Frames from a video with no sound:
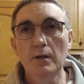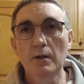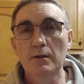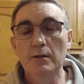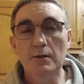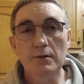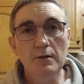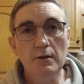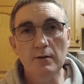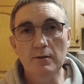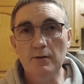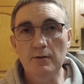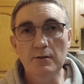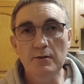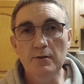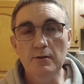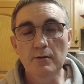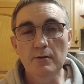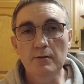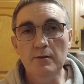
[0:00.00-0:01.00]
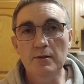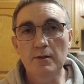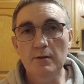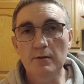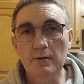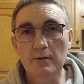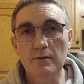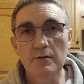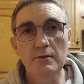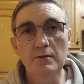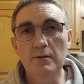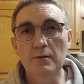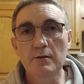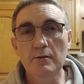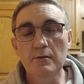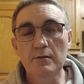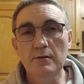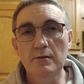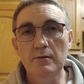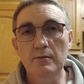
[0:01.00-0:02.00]
that doctors use, that nurses
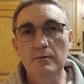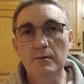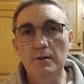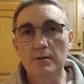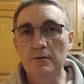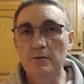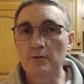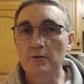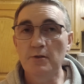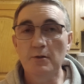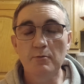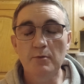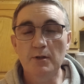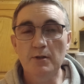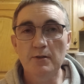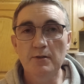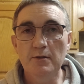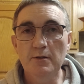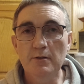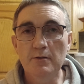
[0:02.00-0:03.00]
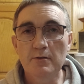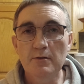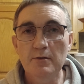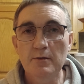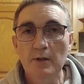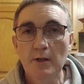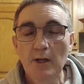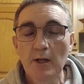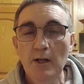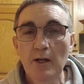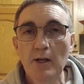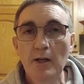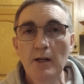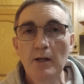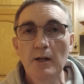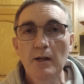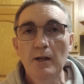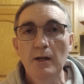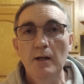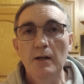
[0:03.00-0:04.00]
use, that social workers use.
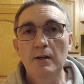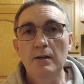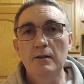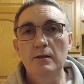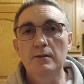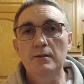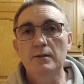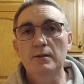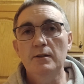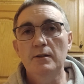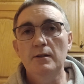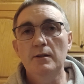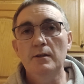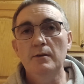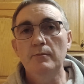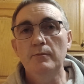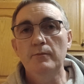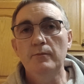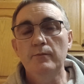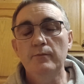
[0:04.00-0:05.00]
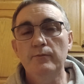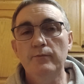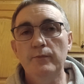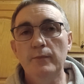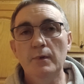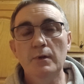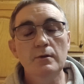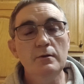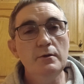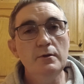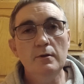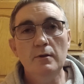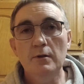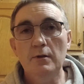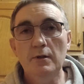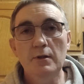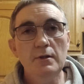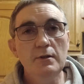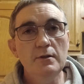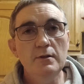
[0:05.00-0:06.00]
And you could
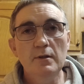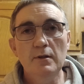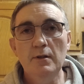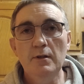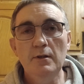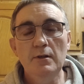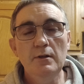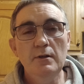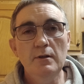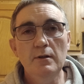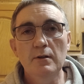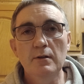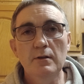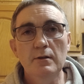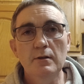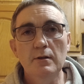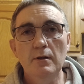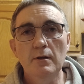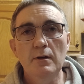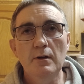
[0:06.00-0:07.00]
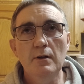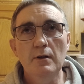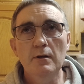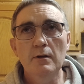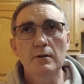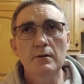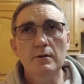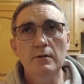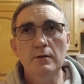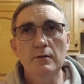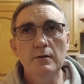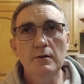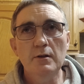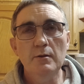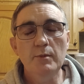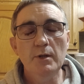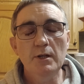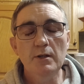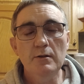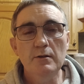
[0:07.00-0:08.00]
easily talk
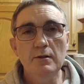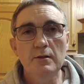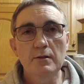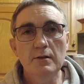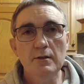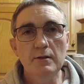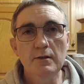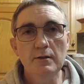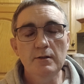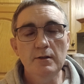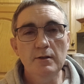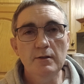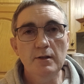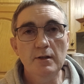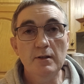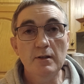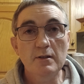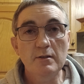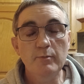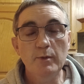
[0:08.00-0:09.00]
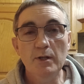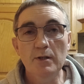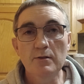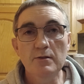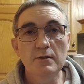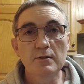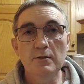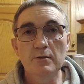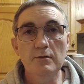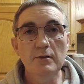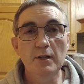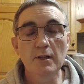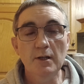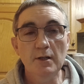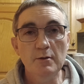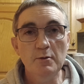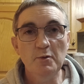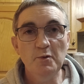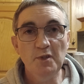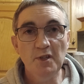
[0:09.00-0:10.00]
about near-death experiences through the
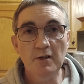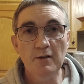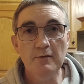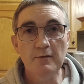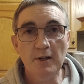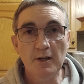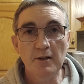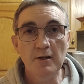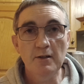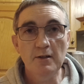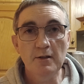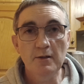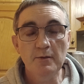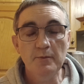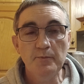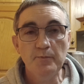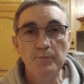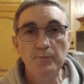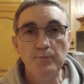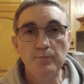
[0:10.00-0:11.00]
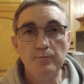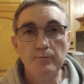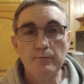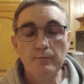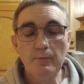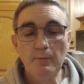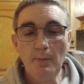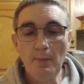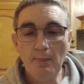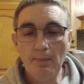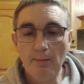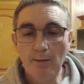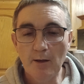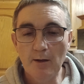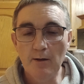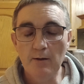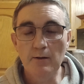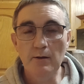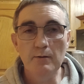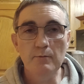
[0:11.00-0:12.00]
language of art,
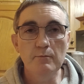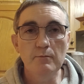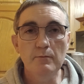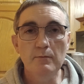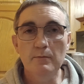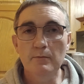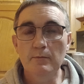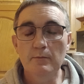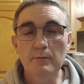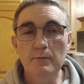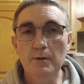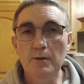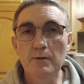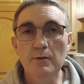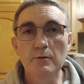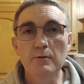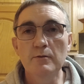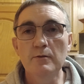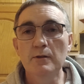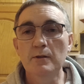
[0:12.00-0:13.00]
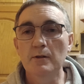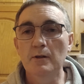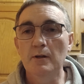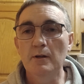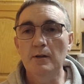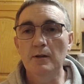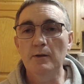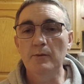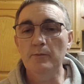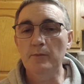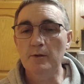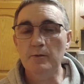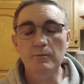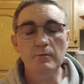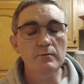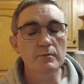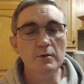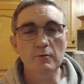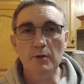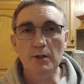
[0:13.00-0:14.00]
and I'm
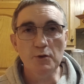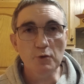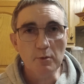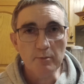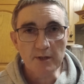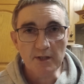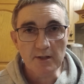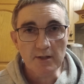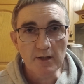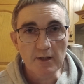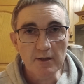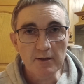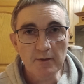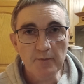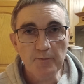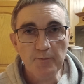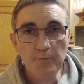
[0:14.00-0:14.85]
quite open to that.